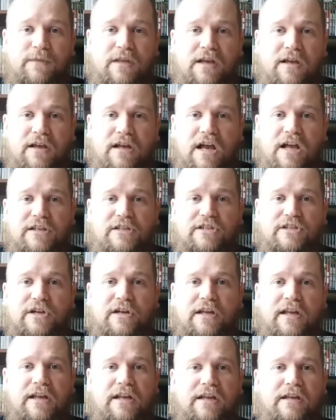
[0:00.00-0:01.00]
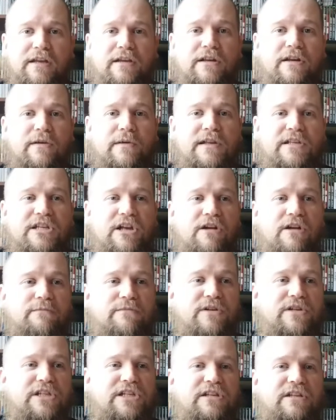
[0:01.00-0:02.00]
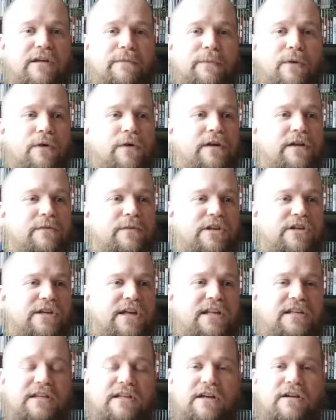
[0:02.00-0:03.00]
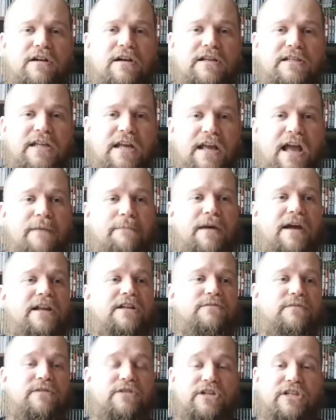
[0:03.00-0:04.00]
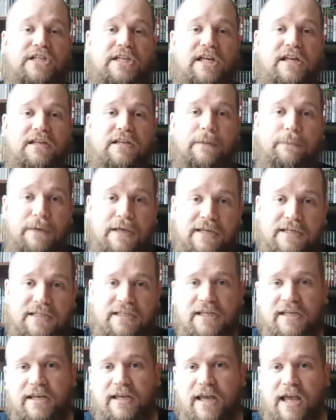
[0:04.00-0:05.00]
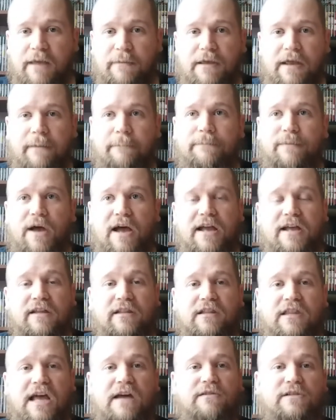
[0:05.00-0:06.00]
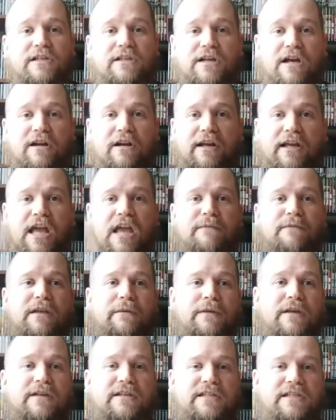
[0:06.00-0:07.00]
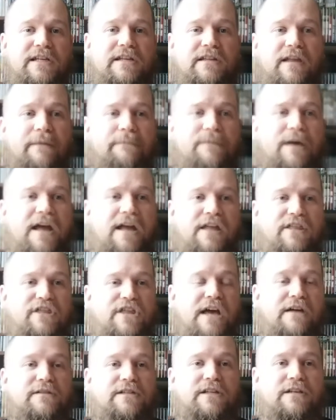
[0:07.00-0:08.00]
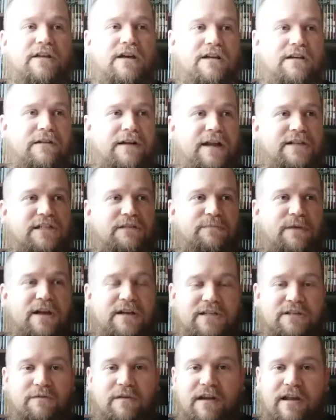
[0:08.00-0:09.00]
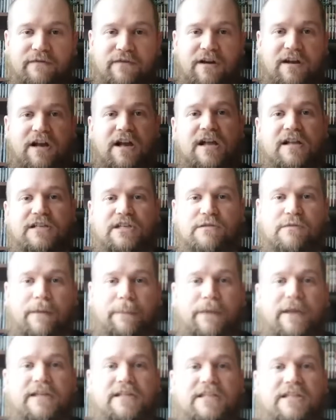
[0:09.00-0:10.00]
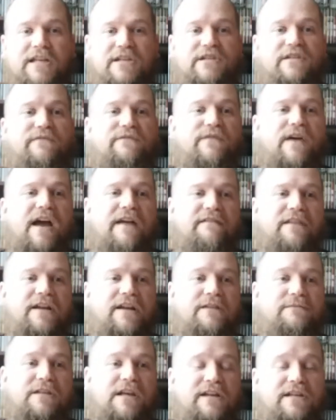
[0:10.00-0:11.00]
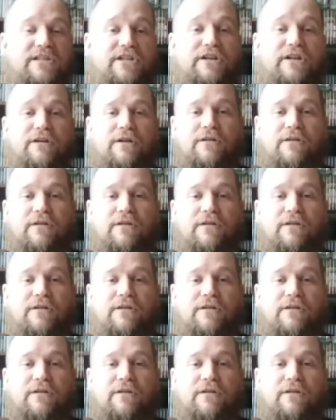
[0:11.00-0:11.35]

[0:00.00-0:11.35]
uh, consoles are getting. You know, it's almost the point when you get to the cost, like I might as well just get into PC gaming and buy a thousand dollar gaming PC, then buy a thousand dollar Xbox, whatever console or PlayStation Five that comes out, because you know